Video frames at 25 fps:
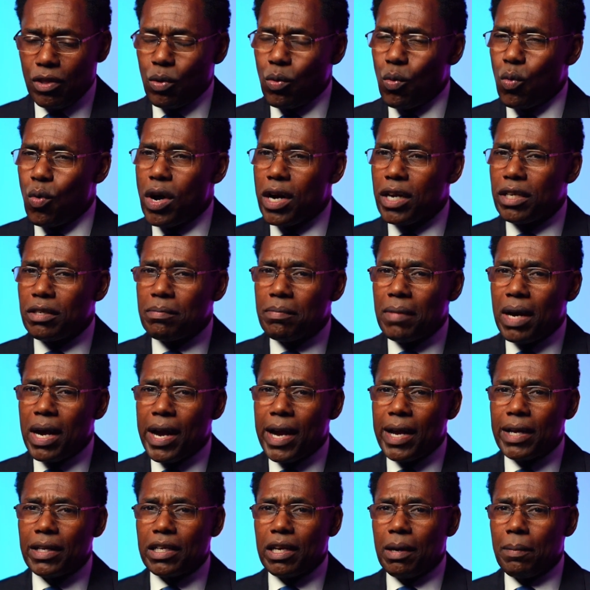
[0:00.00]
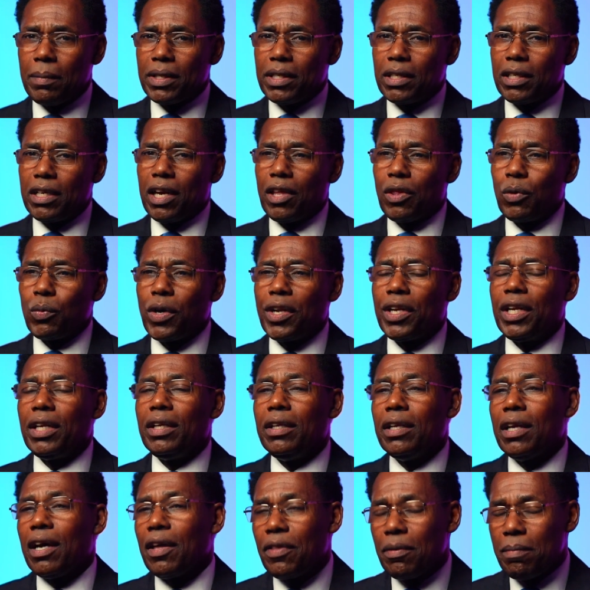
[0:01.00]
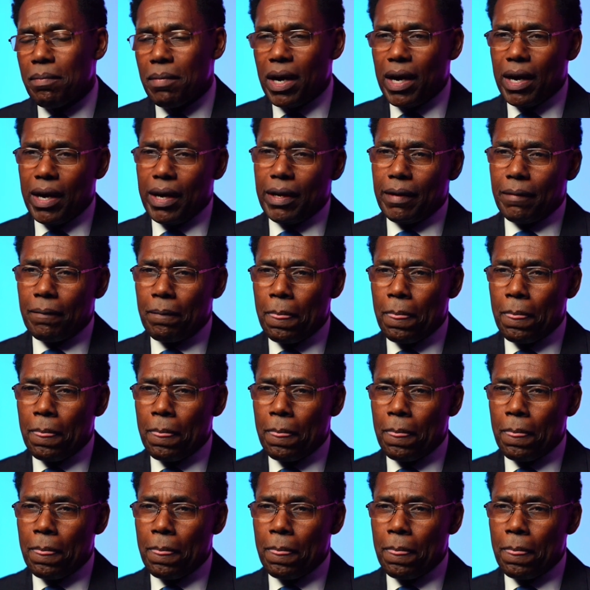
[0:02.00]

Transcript: one mind coming together with another mind,